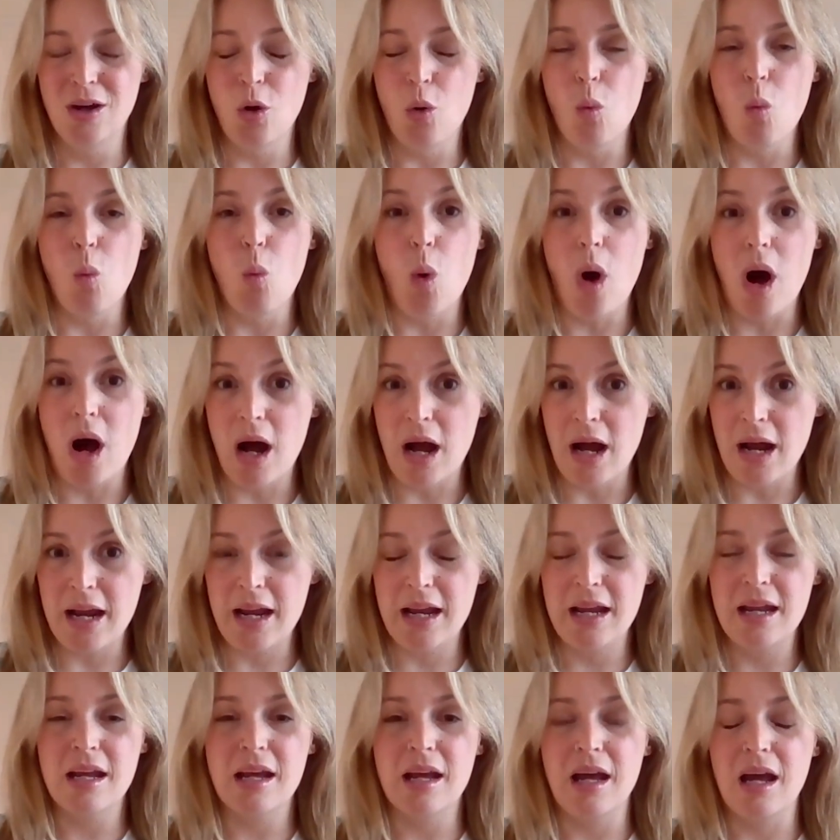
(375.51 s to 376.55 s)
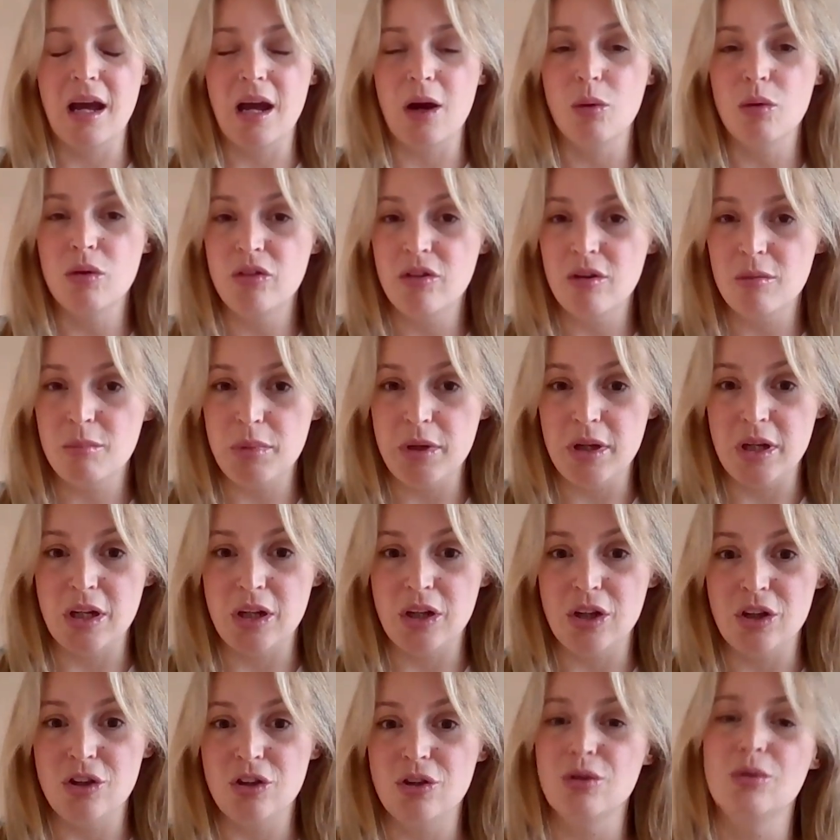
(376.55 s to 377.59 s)
why, how is it being
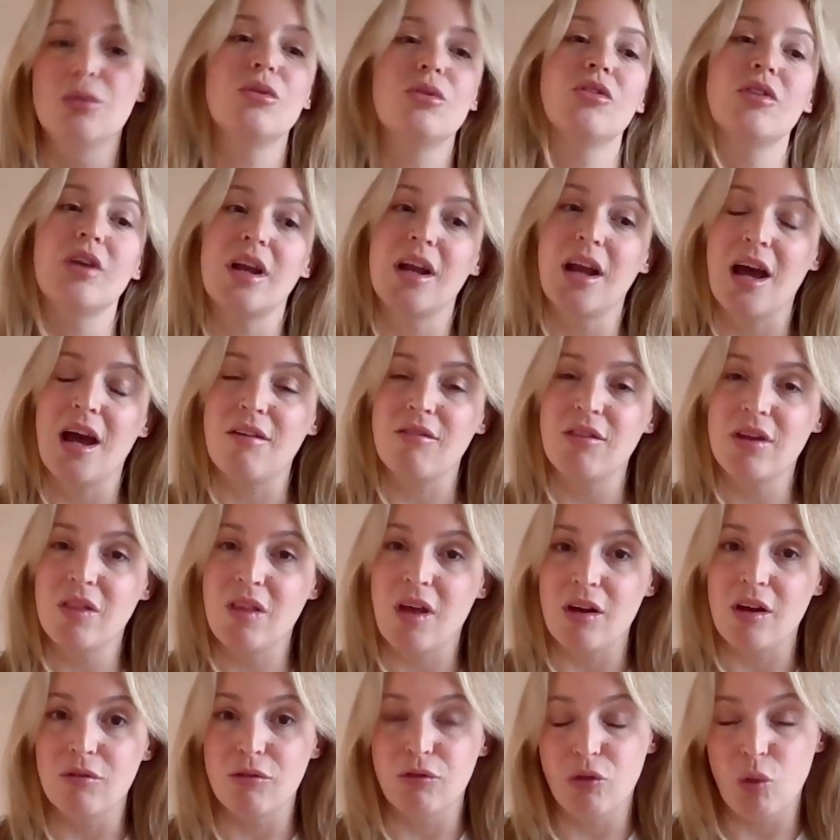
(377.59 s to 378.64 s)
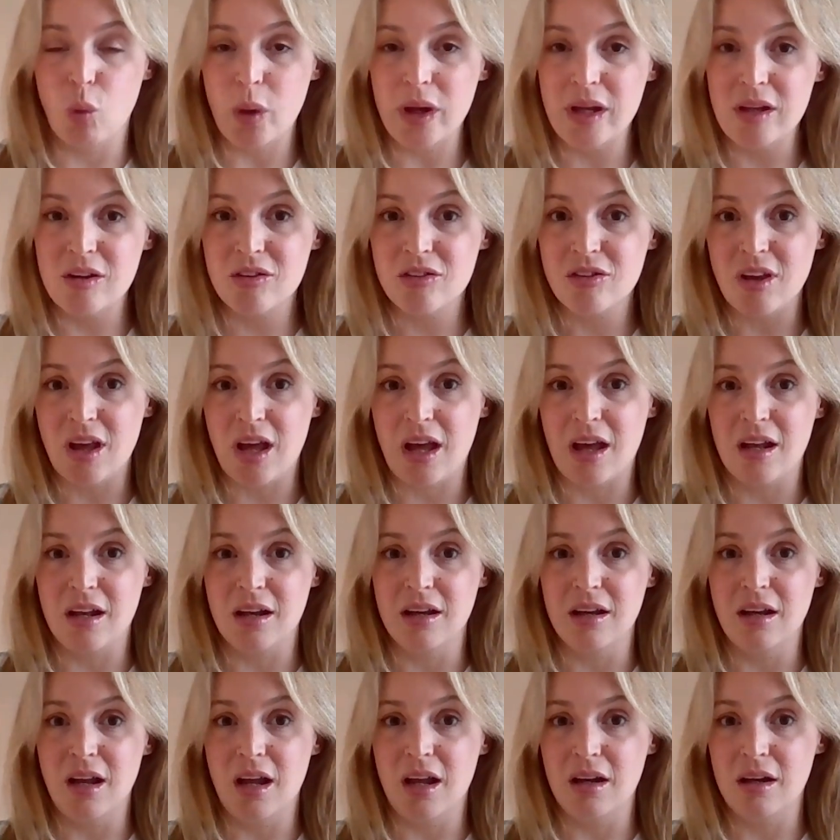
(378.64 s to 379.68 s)
used, and having that voice
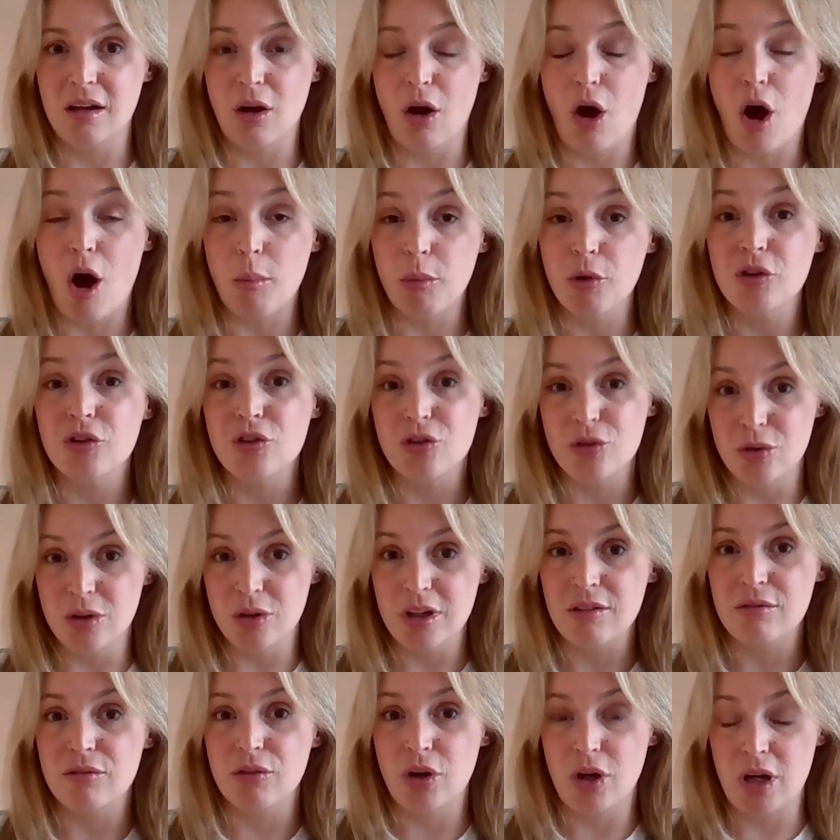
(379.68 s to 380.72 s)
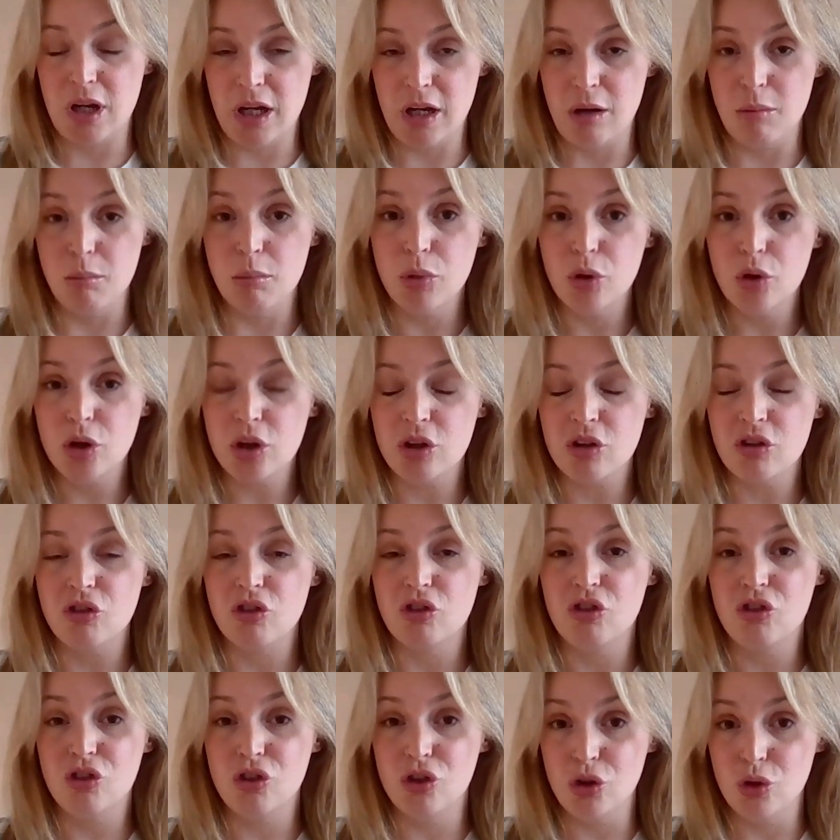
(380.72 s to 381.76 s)
and opportunity for input
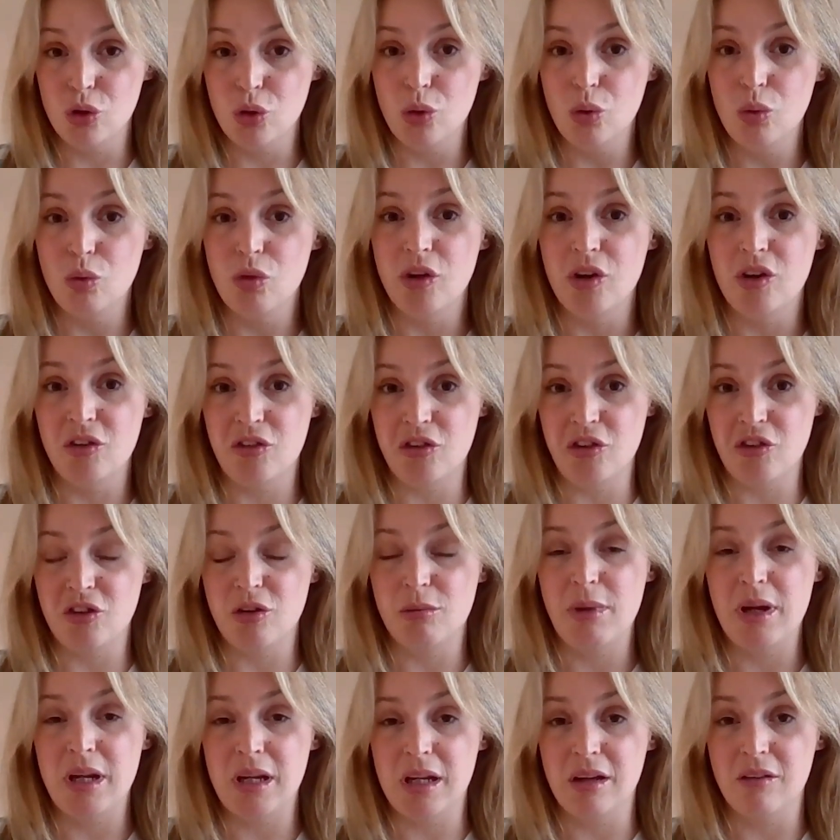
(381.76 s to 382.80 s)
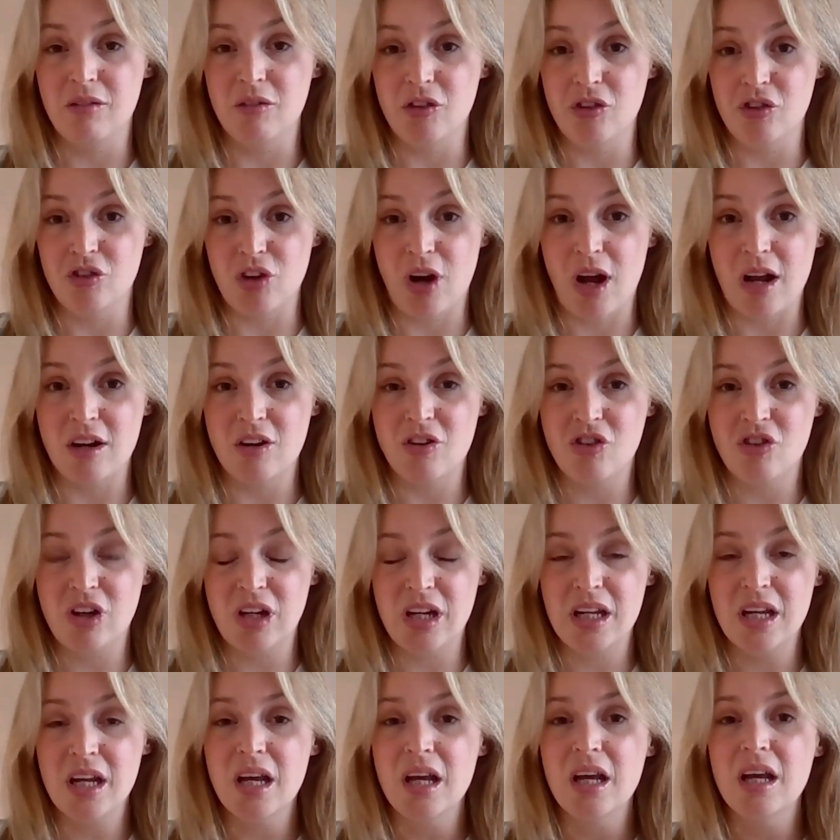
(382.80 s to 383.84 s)
to the decision making and the
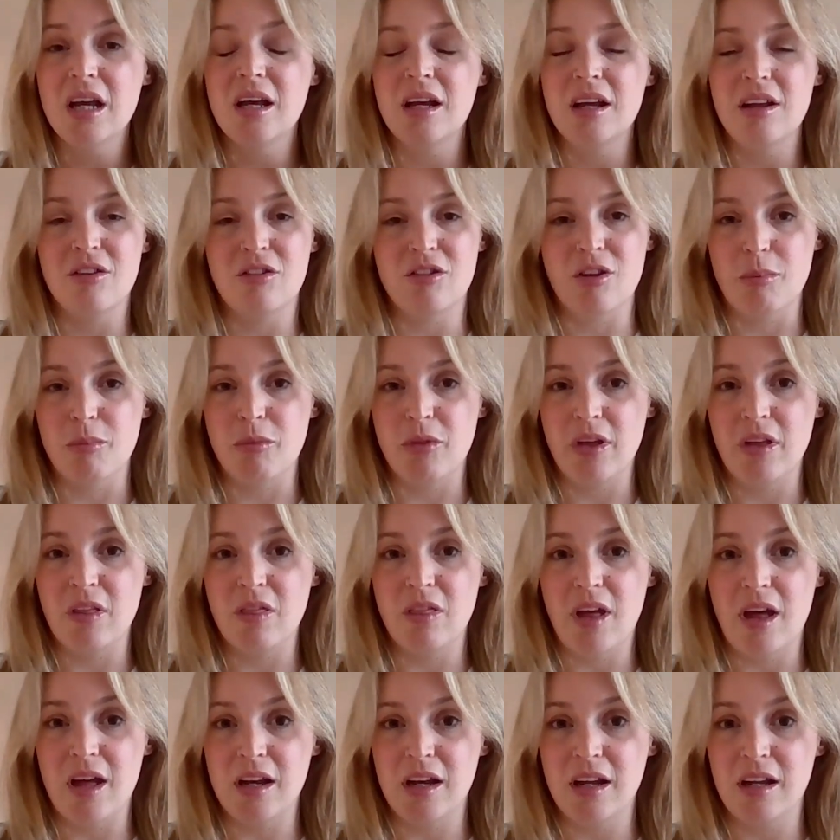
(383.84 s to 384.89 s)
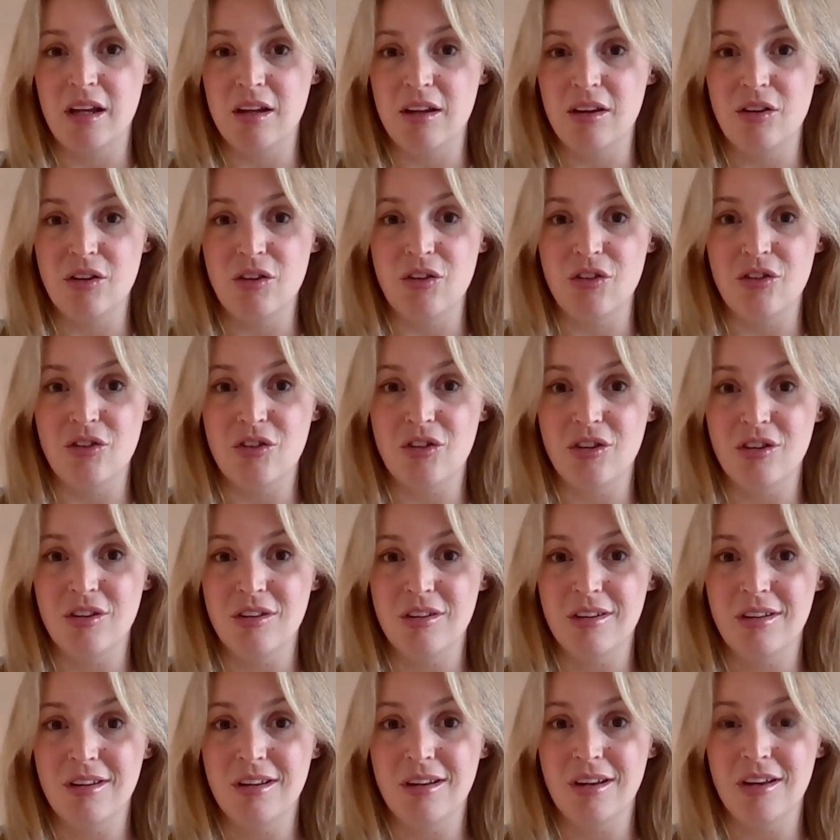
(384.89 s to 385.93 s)
strategy is something that is
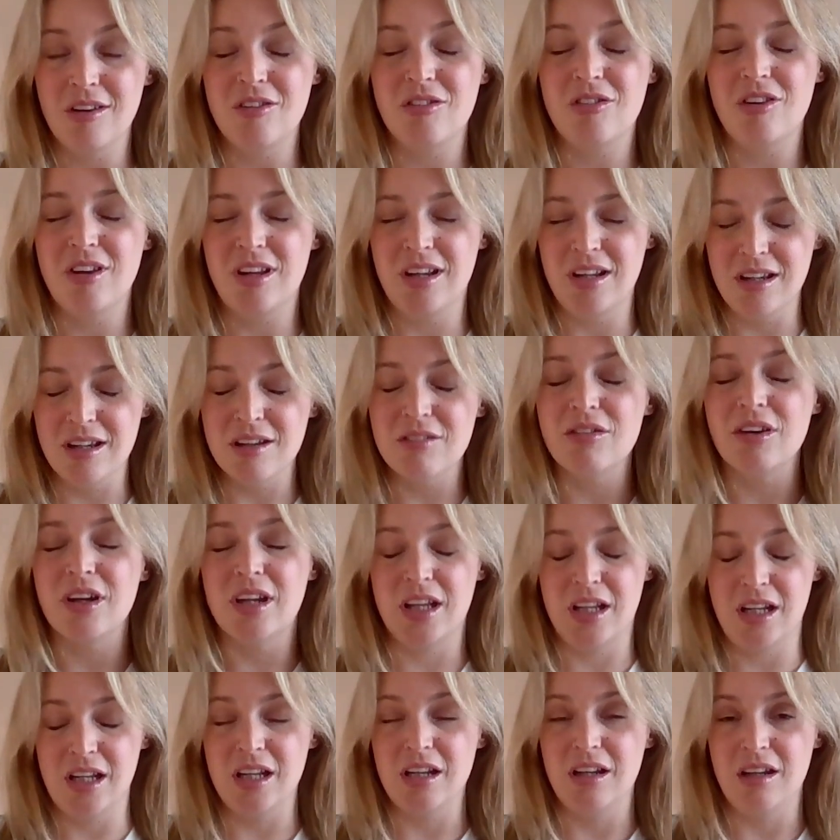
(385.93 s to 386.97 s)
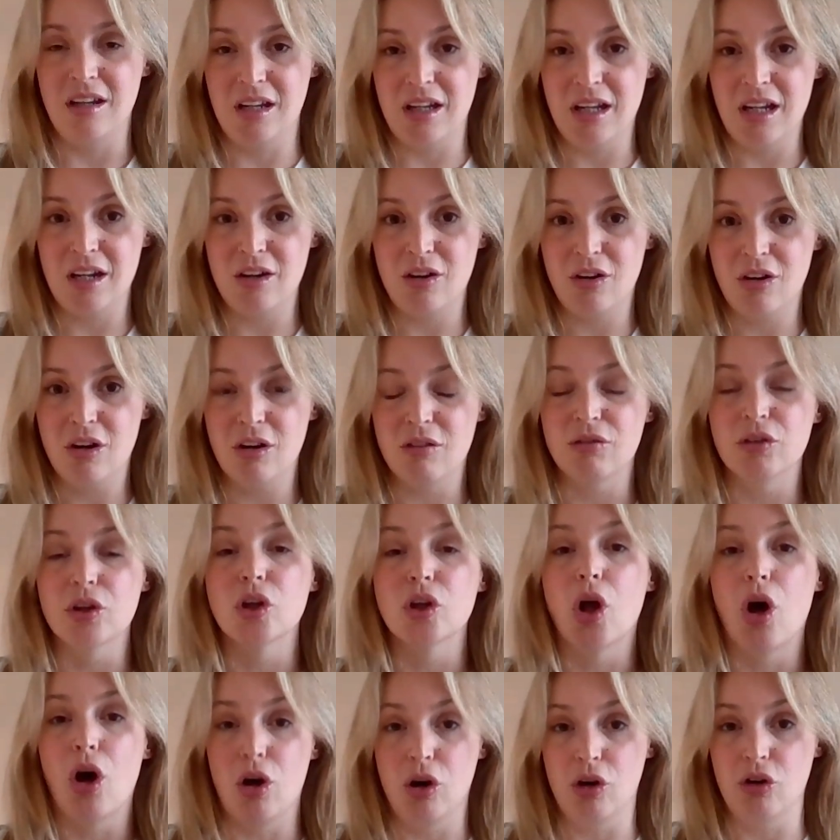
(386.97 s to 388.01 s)
a significant indicator of
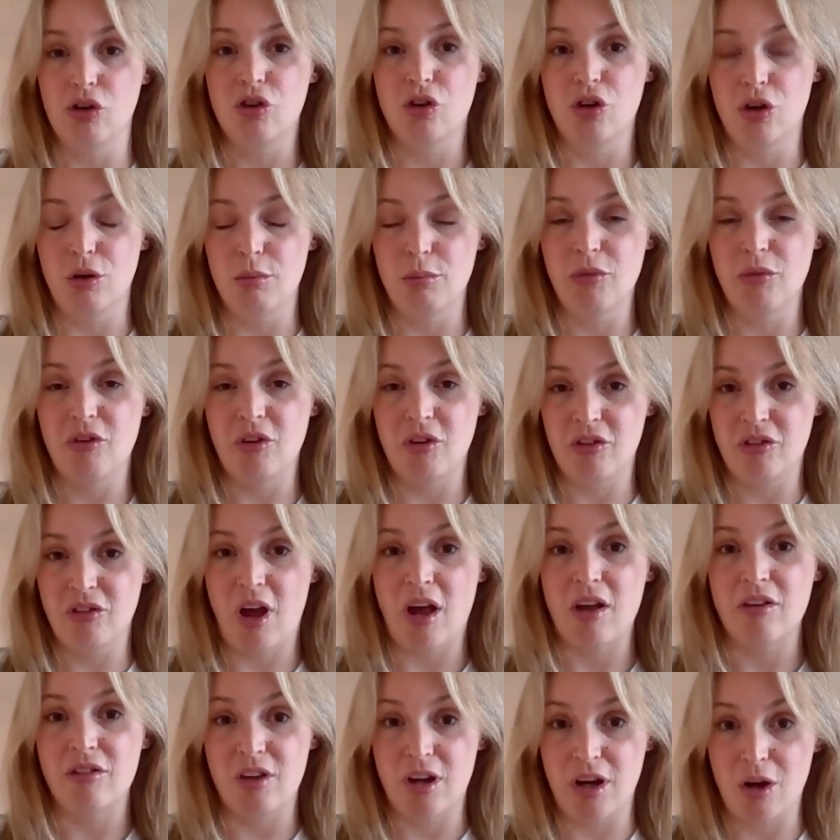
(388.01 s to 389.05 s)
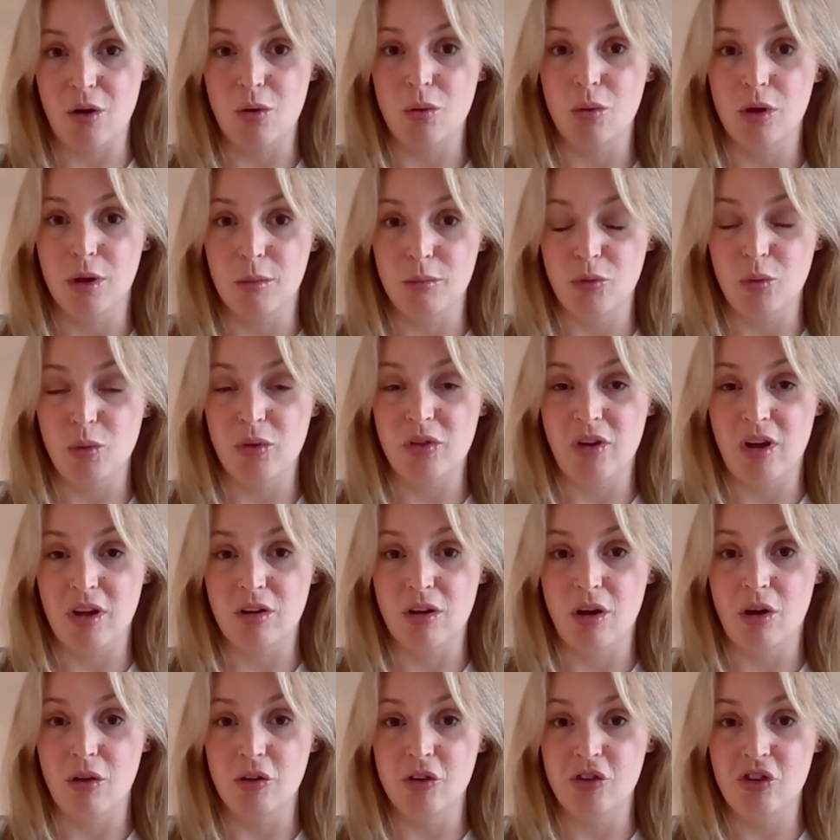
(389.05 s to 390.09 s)
long-term success and outcomes with
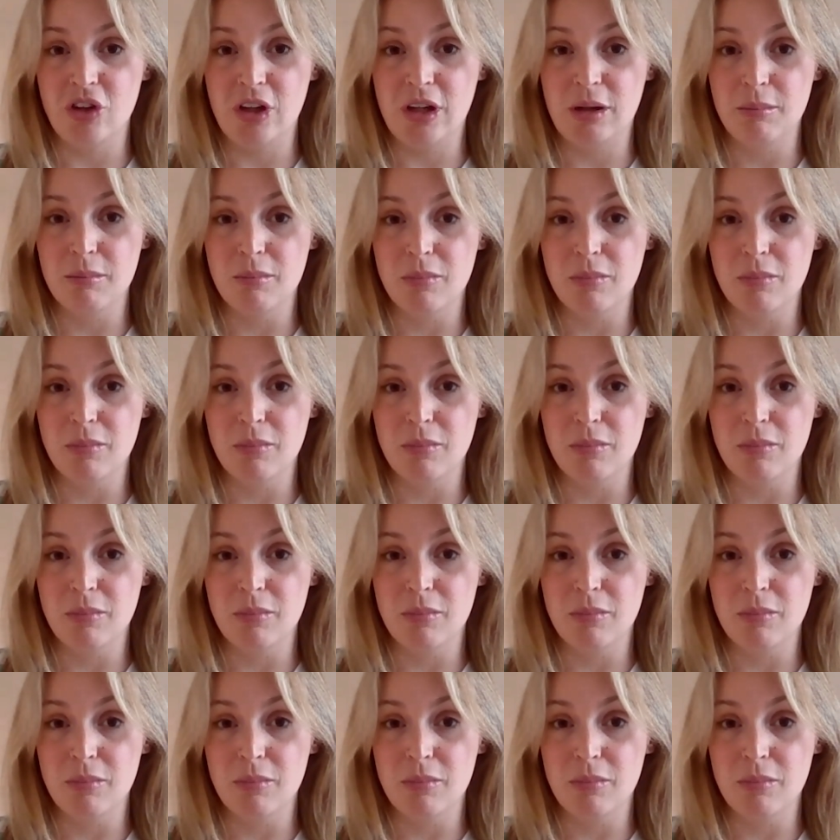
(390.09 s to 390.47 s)
technology.